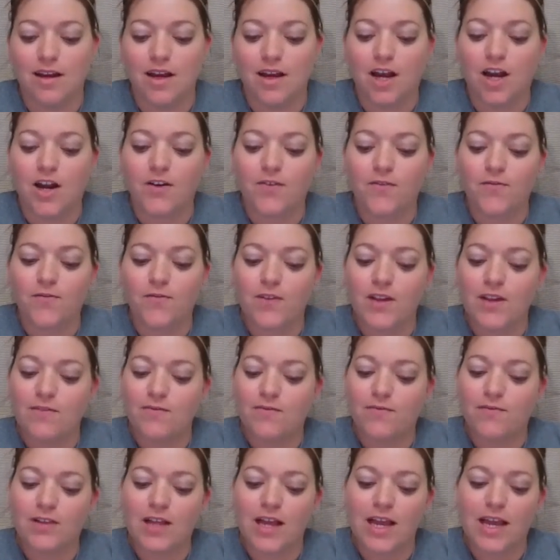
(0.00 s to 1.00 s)
Our feet
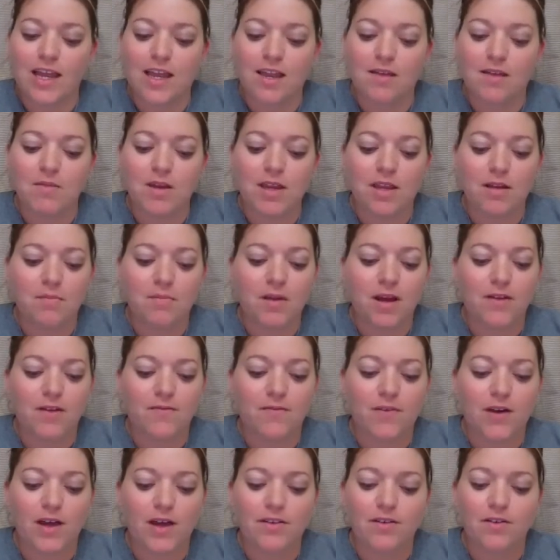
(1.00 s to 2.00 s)
flying, me and my
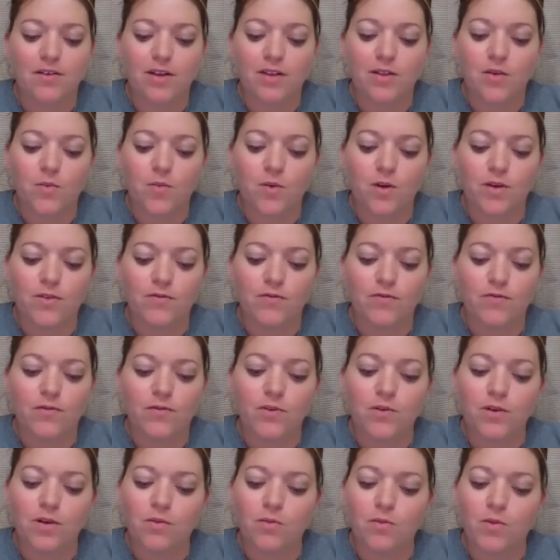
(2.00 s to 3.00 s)
father on the wooden
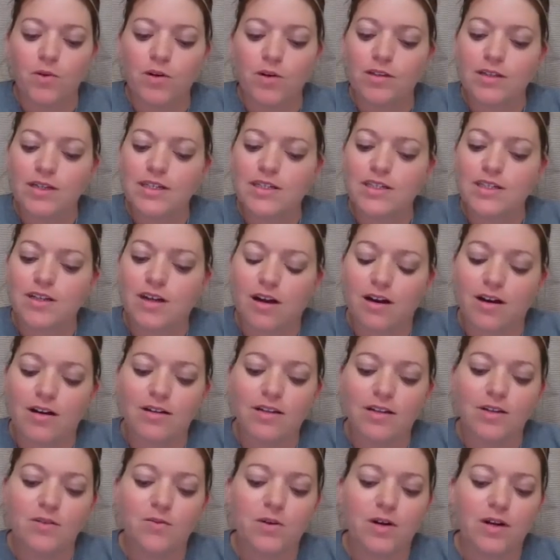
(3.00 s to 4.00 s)
floor, whirling to
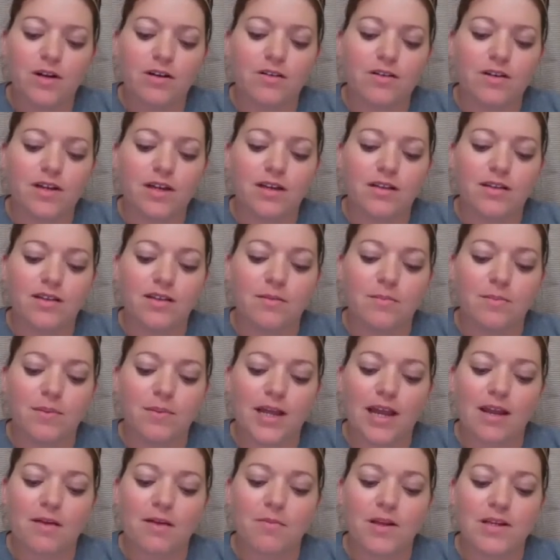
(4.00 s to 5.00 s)
Arlie Wanderdale and the
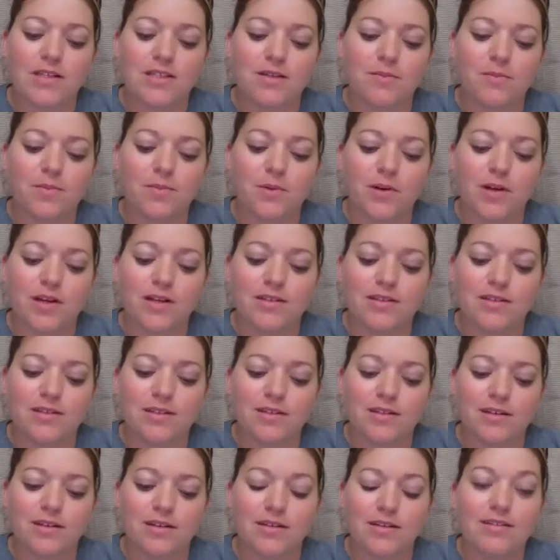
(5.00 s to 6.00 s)
Black Mesa Boys,
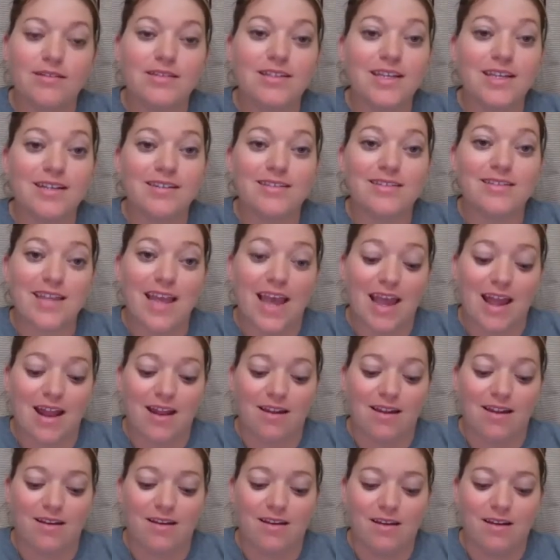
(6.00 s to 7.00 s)
till
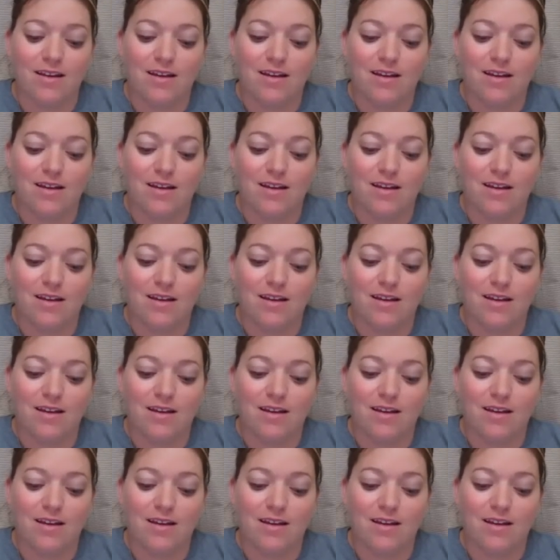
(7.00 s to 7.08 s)
10,